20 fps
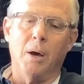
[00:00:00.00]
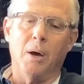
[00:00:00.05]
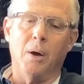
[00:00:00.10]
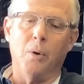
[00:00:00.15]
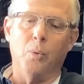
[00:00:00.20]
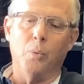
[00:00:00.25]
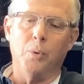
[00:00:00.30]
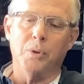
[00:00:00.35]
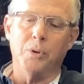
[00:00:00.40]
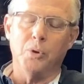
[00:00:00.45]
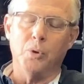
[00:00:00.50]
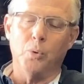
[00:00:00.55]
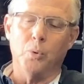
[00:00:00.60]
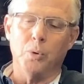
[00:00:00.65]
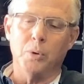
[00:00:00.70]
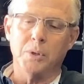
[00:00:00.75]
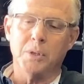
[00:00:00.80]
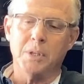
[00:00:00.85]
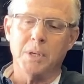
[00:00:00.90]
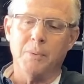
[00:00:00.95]
with New
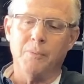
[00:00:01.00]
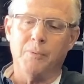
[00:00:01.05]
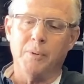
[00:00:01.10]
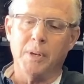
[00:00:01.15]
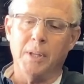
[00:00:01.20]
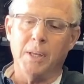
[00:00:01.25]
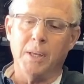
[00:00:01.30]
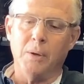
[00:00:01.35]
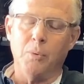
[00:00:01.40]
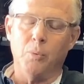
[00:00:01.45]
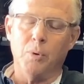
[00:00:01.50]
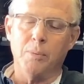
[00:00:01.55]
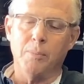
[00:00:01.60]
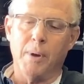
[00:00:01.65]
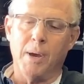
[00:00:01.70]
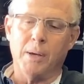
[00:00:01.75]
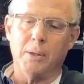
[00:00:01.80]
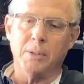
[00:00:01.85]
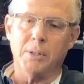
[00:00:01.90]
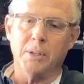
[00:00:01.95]
World Symphony with
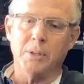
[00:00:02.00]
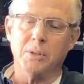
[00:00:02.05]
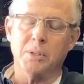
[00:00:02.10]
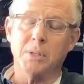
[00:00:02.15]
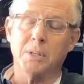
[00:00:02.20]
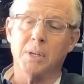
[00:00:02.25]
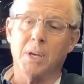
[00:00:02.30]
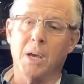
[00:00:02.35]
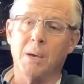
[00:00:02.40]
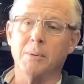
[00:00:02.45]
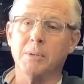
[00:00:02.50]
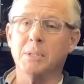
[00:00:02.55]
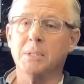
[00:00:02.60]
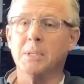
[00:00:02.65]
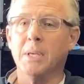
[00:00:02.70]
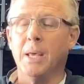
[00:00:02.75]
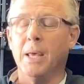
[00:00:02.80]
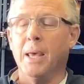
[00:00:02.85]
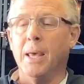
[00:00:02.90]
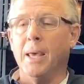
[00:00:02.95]
Michael Tilson
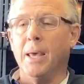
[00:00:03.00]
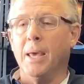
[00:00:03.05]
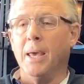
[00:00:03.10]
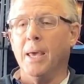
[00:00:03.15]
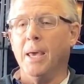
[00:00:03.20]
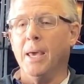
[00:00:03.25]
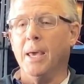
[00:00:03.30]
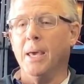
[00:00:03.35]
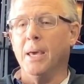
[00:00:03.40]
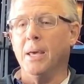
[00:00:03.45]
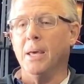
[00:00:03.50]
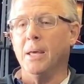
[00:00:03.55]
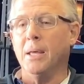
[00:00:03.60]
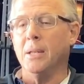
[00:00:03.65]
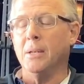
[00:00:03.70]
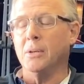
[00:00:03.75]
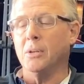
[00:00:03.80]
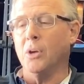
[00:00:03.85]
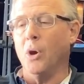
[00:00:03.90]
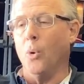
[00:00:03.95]
Thomas.
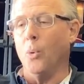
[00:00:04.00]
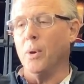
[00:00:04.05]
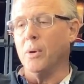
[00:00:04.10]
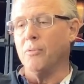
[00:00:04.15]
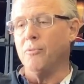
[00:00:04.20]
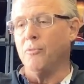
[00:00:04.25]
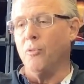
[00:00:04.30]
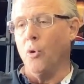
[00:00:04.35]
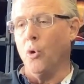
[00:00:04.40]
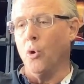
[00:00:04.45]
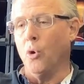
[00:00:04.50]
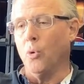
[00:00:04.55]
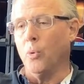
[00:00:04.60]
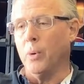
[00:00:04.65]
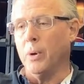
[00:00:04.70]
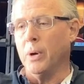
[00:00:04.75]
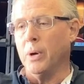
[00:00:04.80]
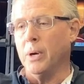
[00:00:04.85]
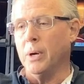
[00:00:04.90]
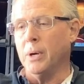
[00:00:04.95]
And going
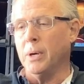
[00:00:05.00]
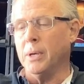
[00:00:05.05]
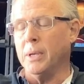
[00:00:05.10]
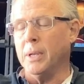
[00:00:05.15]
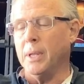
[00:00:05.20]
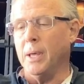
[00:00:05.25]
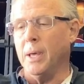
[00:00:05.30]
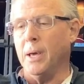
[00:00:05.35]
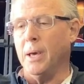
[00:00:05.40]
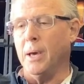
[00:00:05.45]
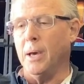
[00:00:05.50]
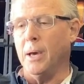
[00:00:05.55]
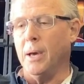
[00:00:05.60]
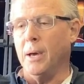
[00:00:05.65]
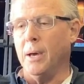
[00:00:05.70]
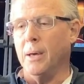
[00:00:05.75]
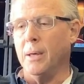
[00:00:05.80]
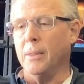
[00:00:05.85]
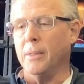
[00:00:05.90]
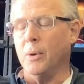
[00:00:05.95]
forward,
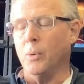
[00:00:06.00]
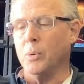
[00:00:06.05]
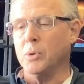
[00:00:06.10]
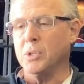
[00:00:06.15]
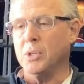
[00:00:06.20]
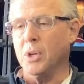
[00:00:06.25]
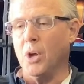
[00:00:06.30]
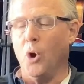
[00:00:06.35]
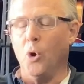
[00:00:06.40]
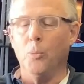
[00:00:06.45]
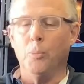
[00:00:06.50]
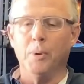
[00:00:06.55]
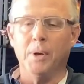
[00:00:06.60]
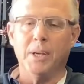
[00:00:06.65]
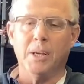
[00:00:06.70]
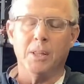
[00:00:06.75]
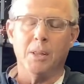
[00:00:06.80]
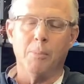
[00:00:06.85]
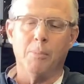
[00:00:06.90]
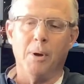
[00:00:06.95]
there was an
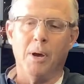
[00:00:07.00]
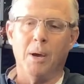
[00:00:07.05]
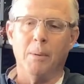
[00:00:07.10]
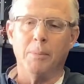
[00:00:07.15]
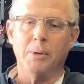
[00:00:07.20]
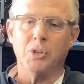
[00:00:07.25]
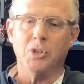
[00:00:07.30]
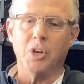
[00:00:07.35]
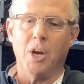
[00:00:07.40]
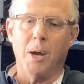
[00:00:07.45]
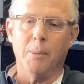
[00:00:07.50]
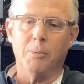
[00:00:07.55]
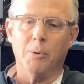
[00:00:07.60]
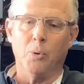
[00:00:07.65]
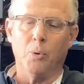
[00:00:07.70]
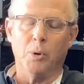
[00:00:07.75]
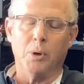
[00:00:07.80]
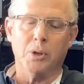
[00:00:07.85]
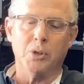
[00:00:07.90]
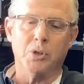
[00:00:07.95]
opening in the Palm Beach Opera
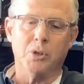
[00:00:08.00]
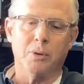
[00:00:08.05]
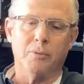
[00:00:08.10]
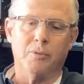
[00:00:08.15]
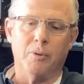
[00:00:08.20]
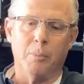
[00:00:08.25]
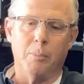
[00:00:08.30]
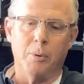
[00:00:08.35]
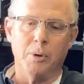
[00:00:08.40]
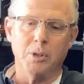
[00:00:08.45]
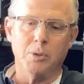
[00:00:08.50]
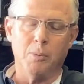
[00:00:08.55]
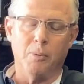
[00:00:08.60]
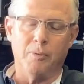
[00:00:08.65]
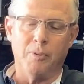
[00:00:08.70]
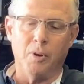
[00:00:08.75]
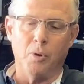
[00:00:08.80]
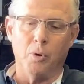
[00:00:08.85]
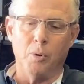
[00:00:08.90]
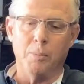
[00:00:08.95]
Orchestra for a principal
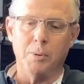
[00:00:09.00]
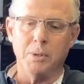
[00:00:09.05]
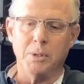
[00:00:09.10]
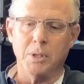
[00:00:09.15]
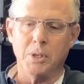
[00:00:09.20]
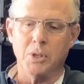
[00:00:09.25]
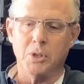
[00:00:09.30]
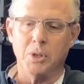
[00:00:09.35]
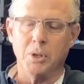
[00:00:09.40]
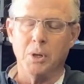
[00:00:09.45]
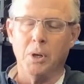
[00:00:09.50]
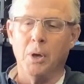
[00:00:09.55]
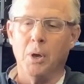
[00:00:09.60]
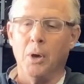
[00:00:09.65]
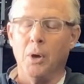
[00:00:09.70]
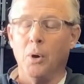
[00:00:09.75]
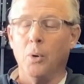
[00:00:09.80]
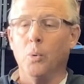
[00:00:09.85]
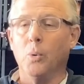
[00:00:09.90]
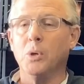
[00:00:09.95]
viola position,
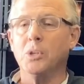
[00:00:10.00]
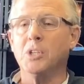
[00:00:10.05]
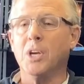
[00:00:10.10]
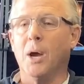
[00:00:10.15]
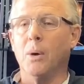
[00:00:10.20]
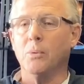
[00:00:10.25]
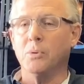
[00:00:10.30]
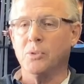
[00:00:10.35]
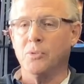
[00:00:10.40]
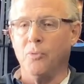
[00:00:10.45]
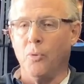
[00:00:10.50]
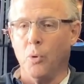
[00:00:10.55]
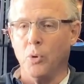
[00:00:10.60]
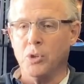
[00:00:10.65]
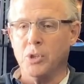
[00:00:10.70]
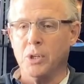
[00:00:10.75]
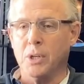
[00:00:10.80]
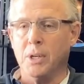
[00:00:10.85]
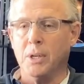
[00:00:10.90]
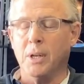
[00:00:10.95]
which I was
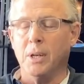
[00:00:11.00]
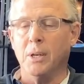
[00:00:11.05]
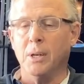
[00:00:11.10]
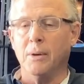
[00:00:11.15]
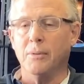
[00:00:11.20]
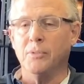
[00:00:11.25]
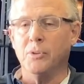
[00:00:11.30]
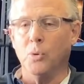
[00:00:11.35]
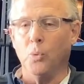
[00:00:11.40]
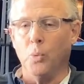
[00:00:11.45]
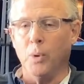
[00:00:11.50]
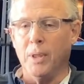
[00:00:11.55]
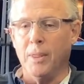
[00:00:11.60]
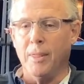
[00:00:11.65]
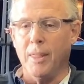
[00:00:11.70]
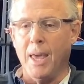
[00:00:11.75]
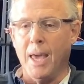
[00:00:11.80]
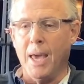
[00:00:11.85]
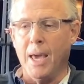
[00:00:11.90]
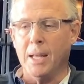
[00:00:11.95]
fortunate enough to win
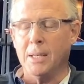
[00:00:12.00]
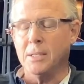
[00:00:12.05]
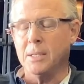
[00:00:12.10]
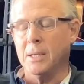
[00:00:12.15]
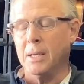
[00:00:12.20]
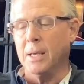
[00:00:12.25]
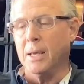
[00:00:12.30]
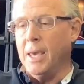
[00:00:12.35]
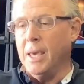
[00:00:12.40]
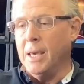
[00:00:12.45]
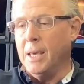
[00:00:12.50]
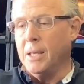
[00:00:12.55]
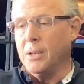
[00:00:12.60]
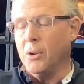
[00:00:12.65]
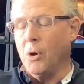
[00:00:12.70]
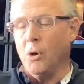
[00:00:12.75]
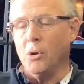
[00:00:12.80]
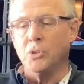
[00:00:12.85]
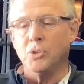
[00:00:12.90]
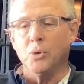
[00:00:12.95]
that. And
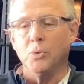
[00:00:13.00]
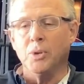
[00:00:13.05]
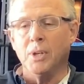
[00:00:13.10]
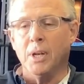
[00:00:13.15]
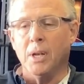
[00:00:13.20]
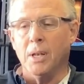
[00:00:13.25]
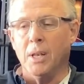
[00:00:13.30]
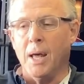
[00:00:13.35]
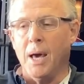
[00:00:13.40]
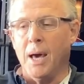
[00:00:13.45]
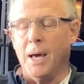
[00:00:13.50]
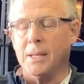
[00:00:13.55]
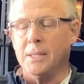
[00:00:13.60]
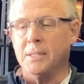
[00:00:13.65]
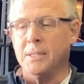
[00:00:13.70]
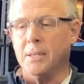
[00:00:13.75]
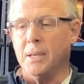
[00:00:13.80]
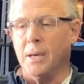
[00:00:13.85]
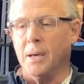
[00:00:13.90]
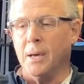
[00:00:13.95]
also did a
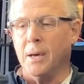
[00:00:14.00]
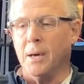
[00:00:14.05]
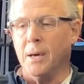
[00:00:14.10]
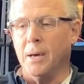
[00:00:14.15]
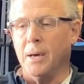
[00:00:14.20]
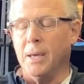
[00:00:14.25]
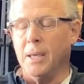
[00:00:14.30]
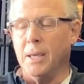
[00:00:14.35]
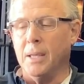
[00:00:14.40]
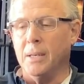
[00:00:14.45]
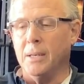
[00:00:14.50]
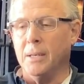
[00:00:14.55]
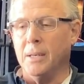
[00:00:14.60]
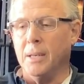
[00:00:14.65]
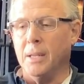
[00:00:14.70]
lot in